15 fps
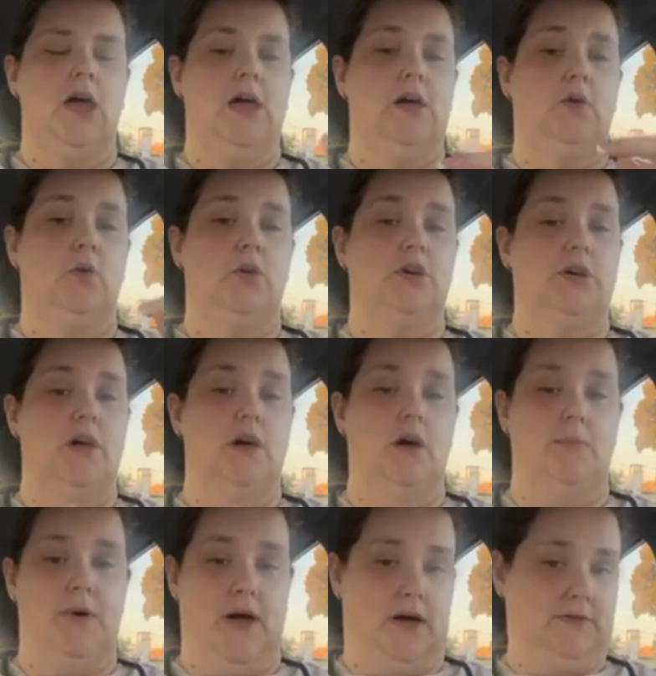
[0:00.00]
in order to
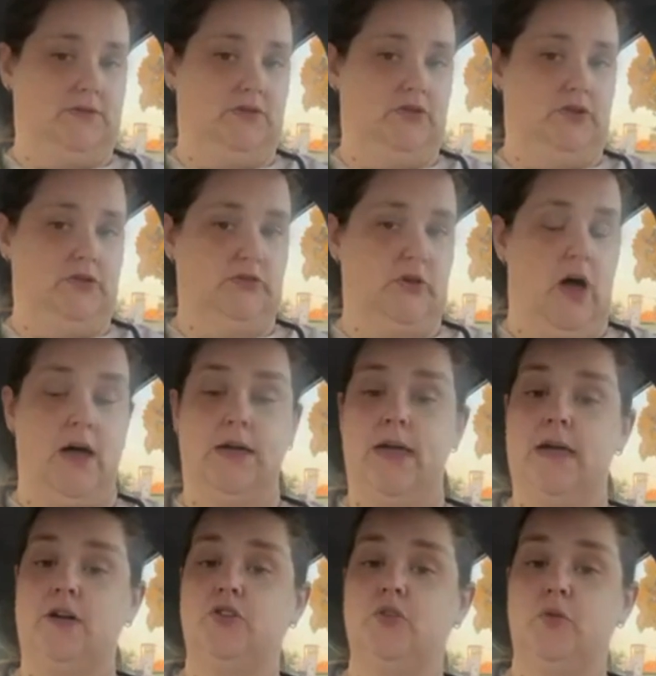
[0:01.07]
help passengers. I
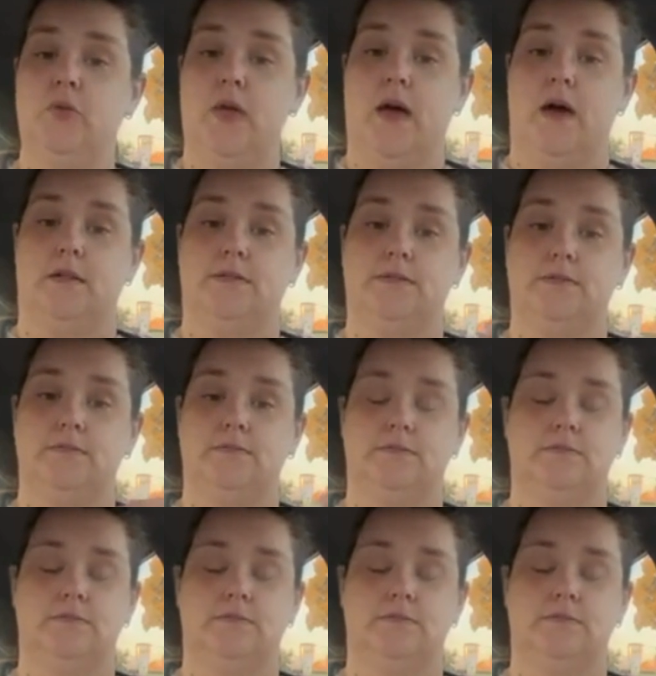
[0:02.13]
can't do that.